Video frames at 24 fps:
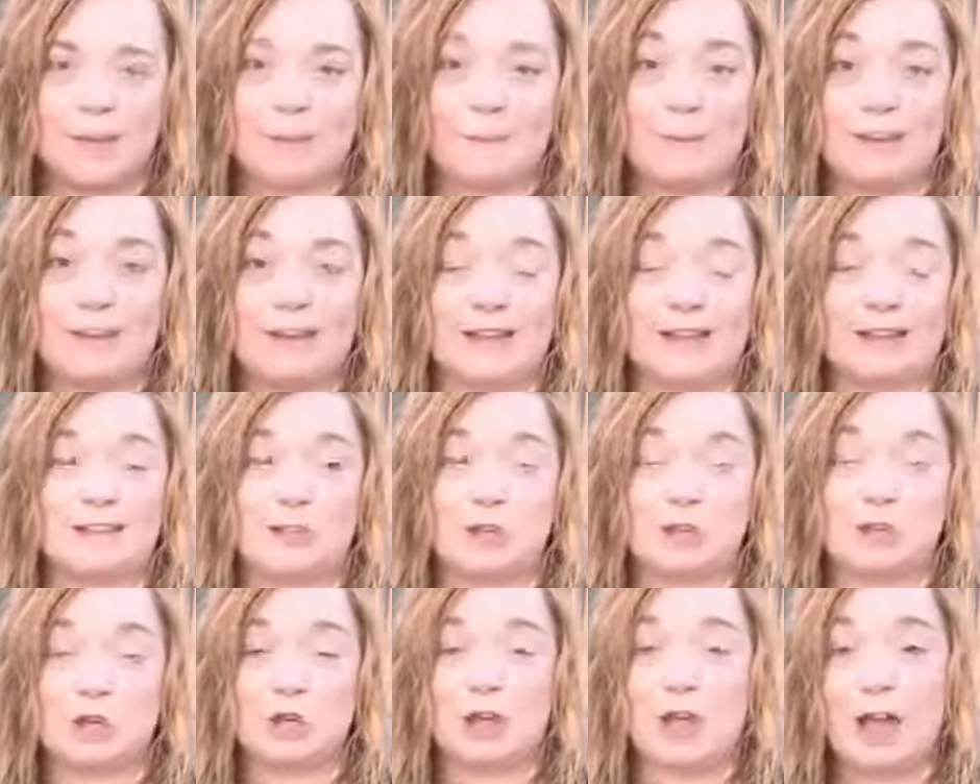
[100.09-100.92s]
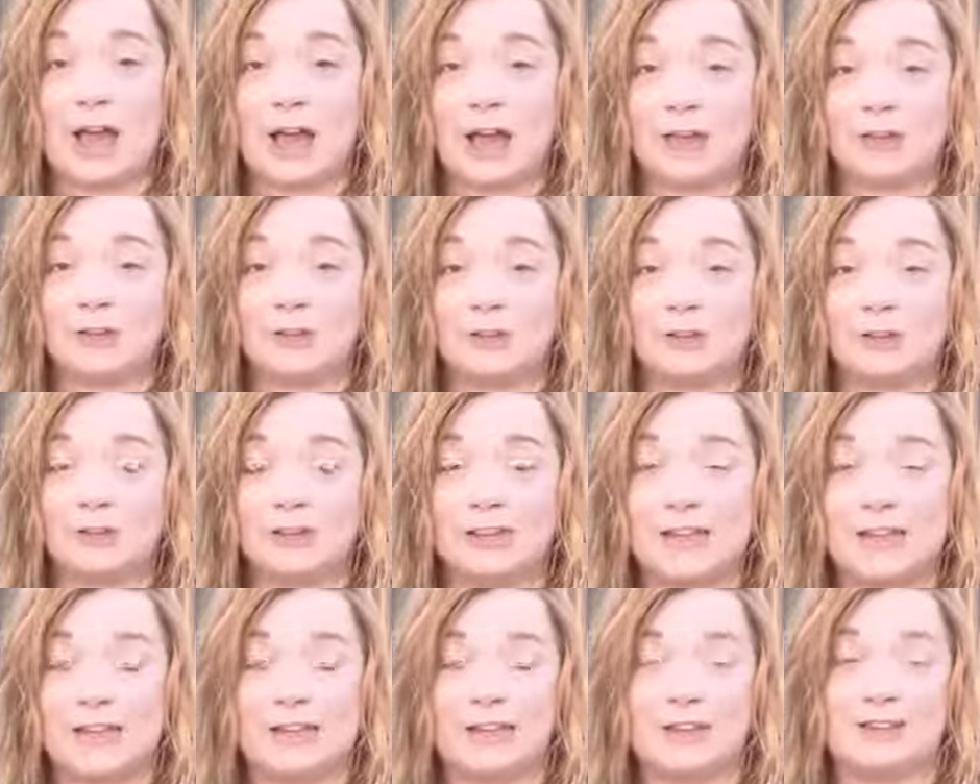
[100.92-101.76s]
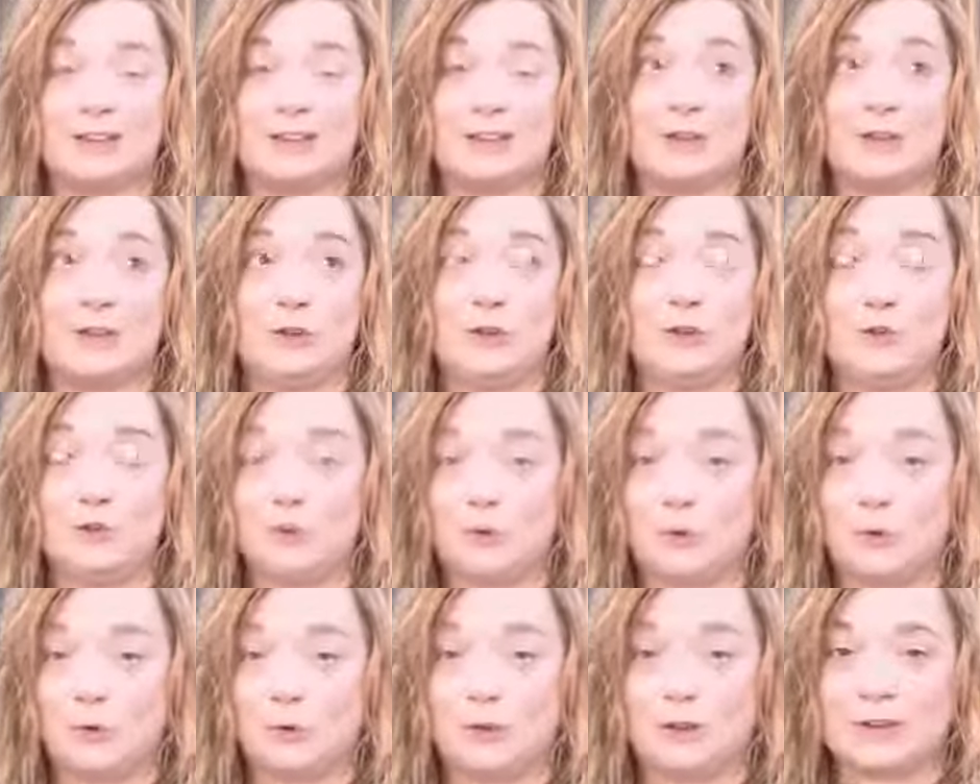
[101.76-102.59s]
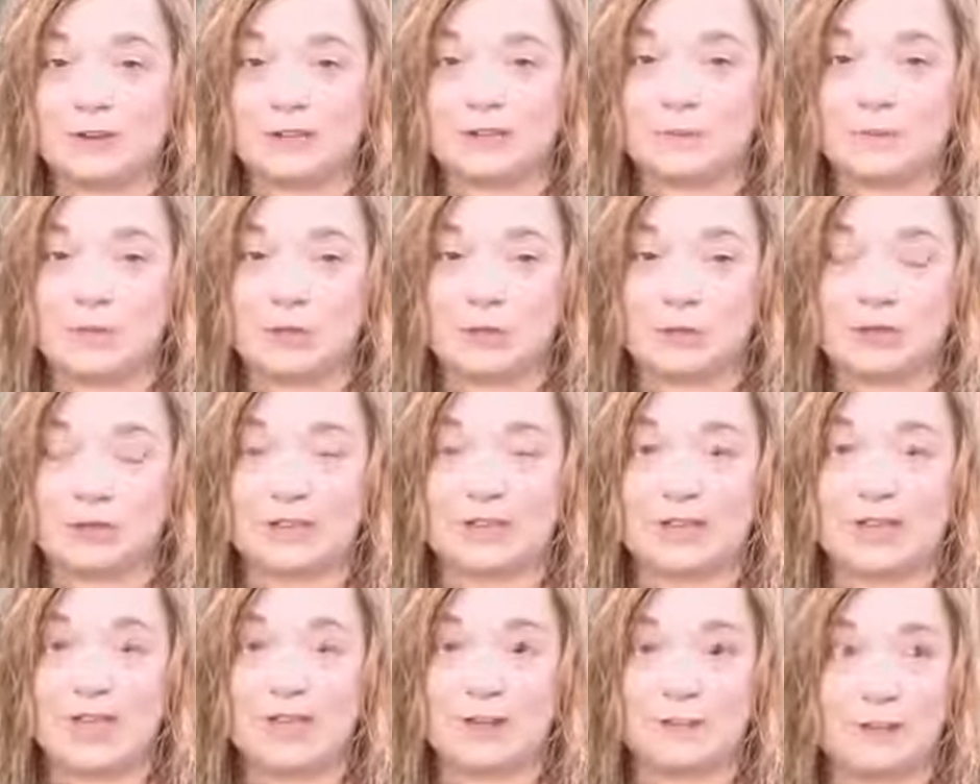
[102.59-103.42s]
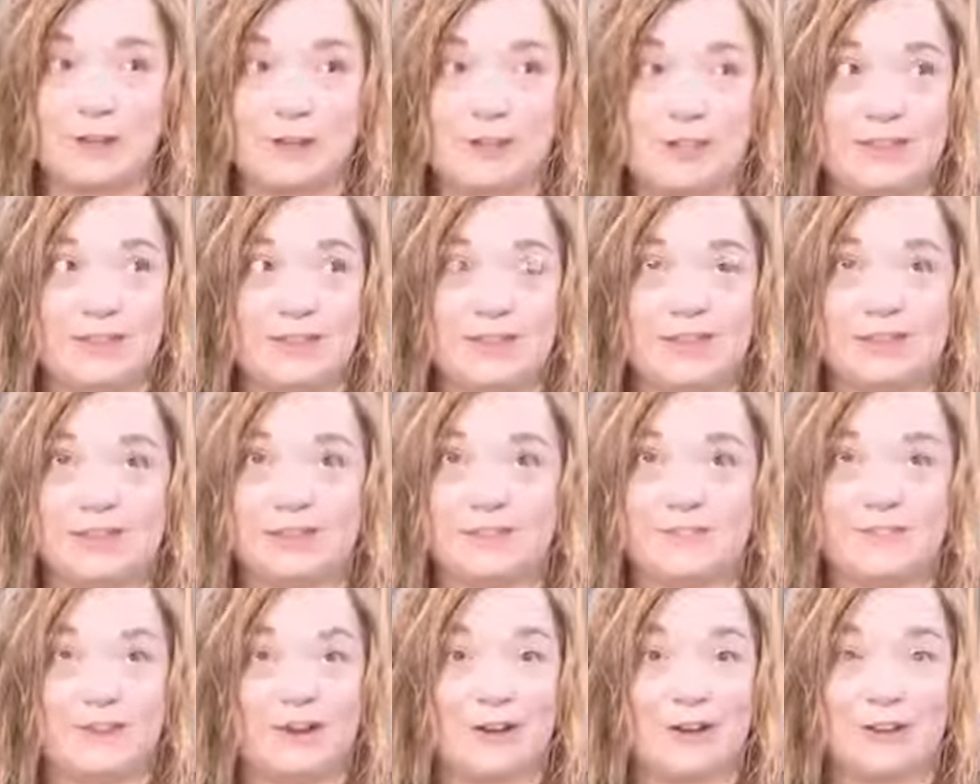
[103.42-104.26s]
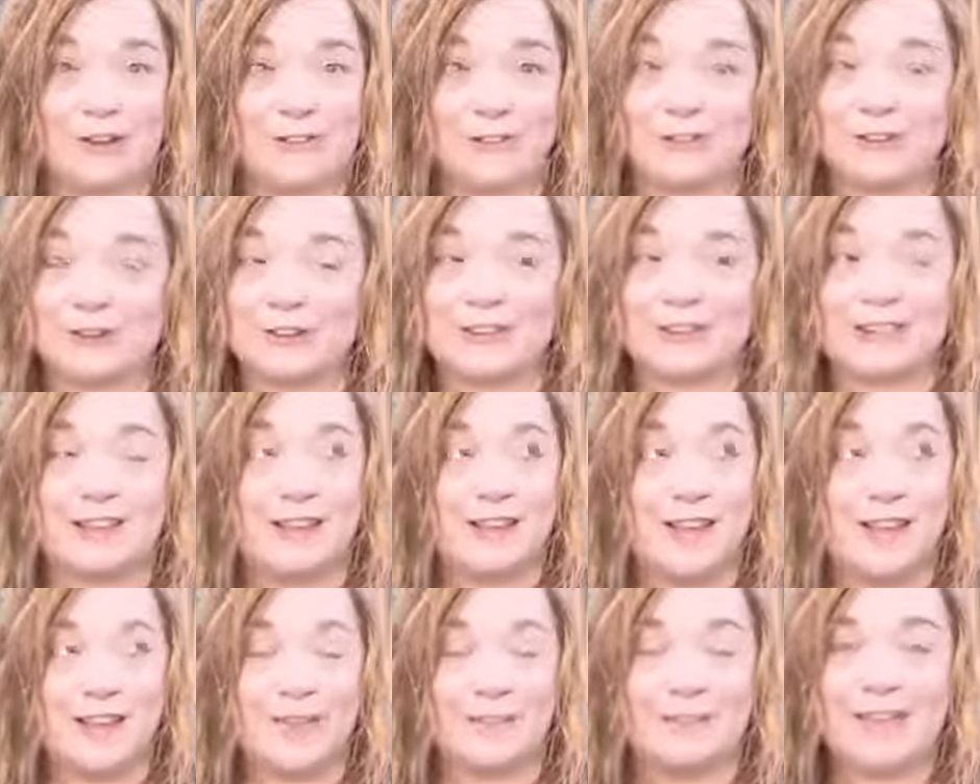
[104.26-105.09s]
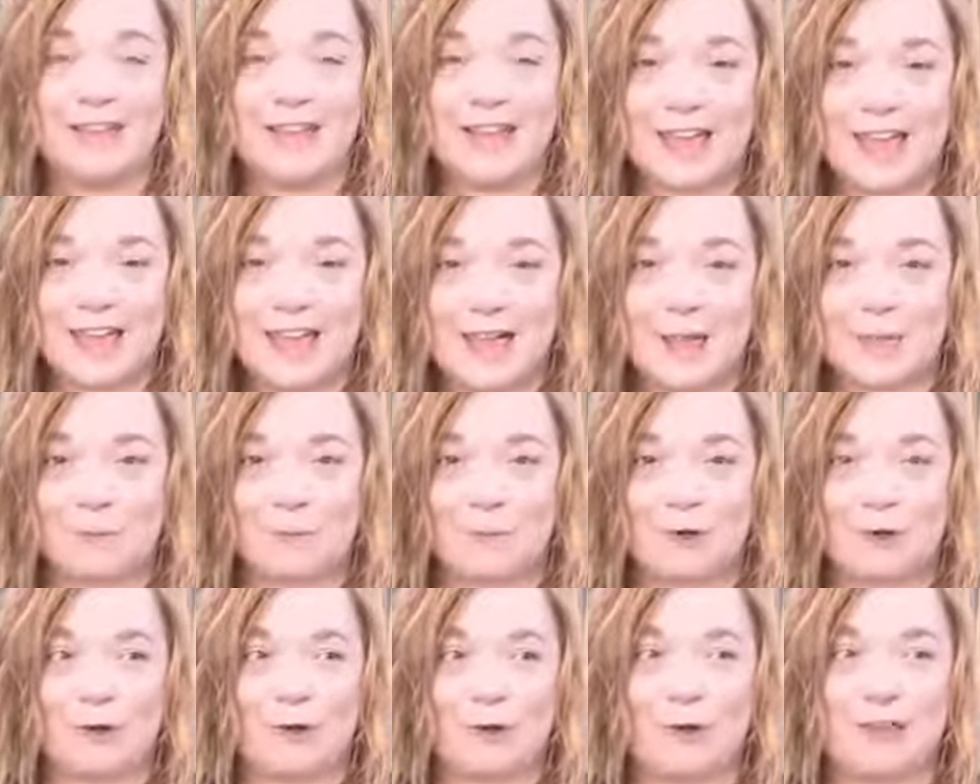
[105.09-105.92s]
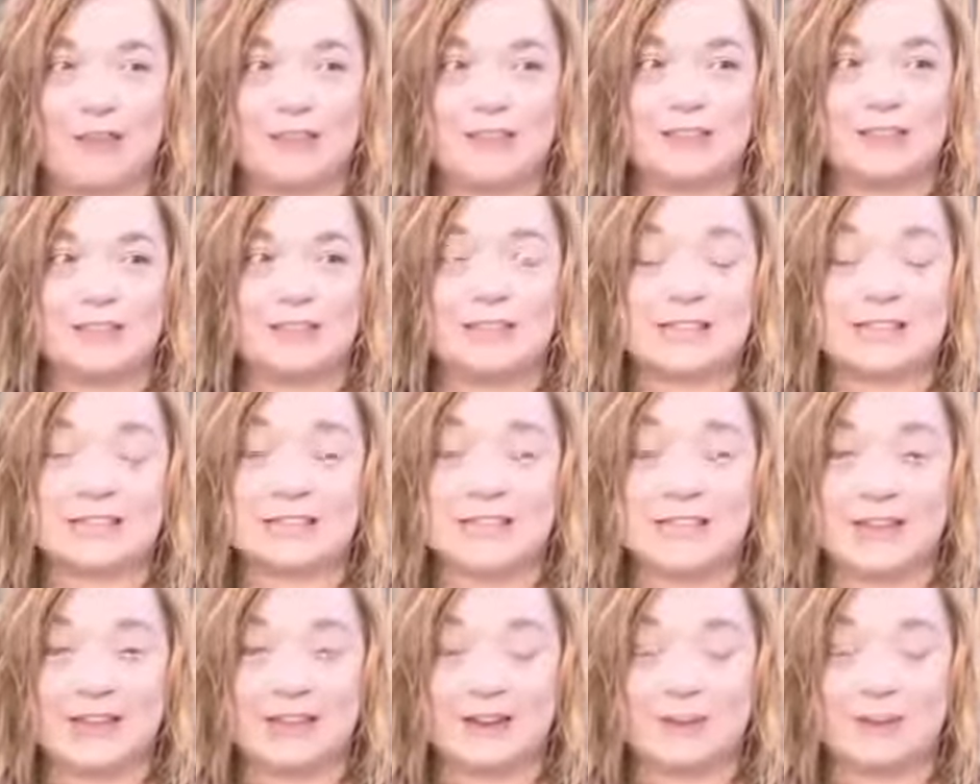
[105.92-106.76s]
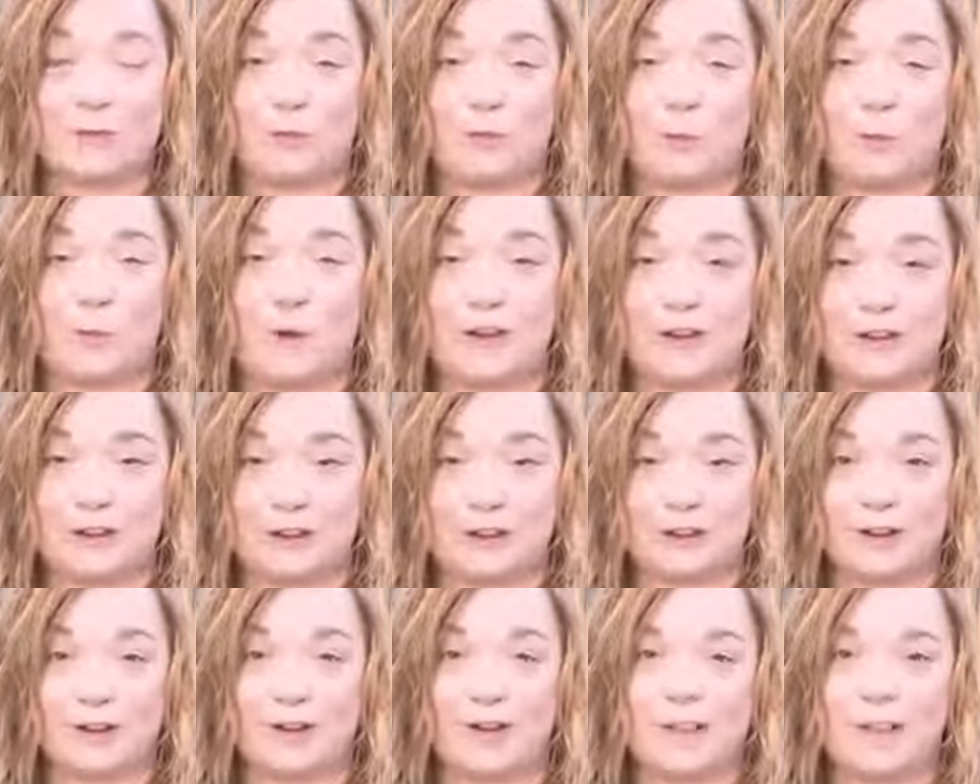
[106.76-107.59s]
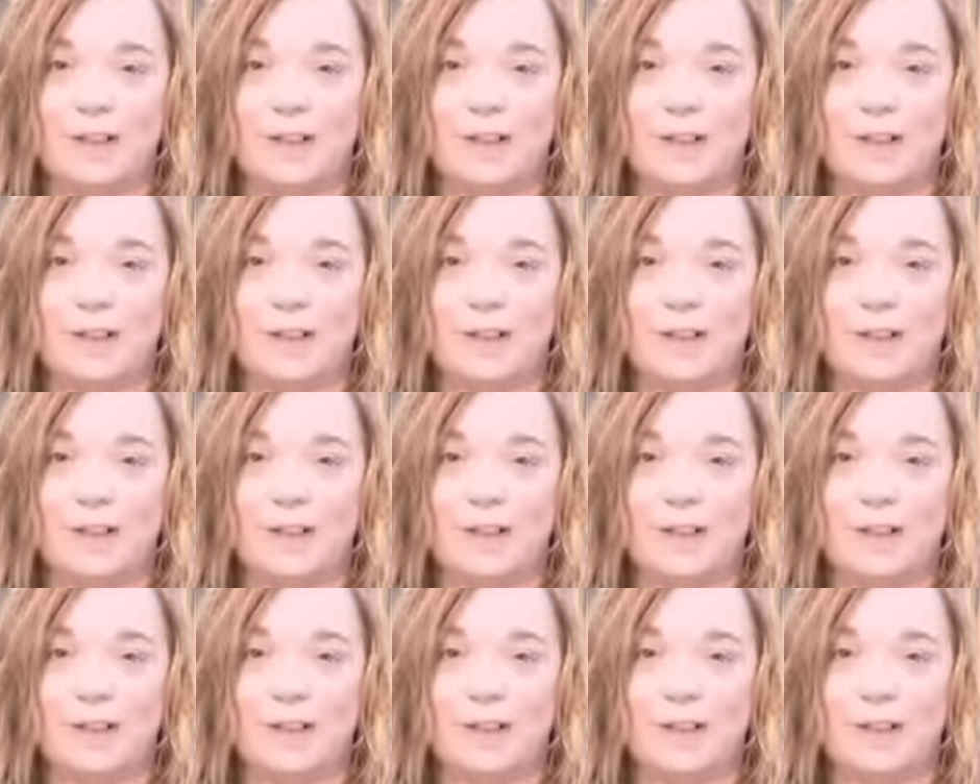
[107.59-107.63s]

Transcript: But as a child and as a newborn especially, everything is the very first time, and we're in this state of wonder.